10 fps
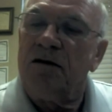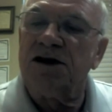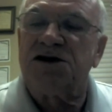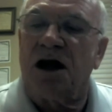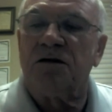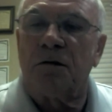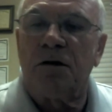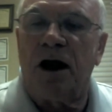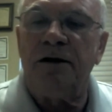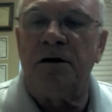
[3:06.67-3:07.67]
This other
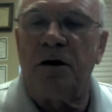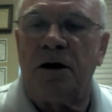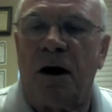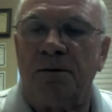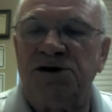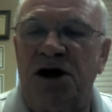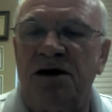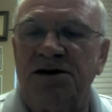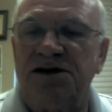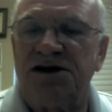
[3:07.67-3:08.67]
lender comes
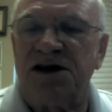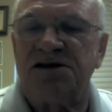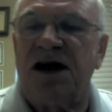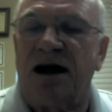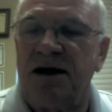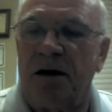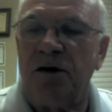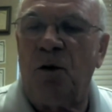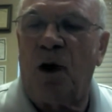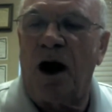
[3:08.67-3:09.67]
in and says, I'll
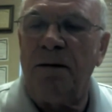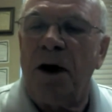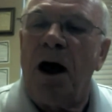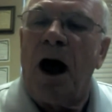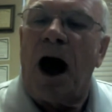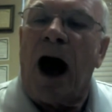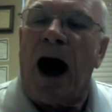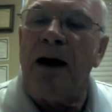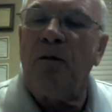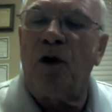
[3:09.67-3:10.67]
tell you what,
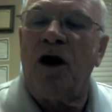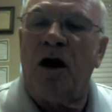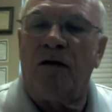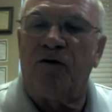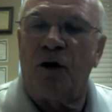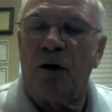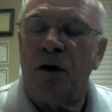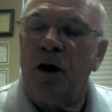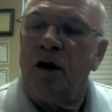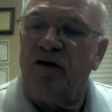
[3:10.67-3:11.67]
I will cover
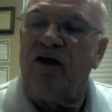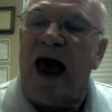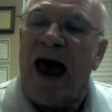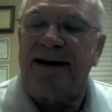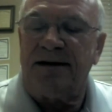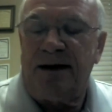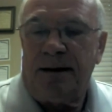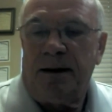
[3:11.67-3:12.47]
that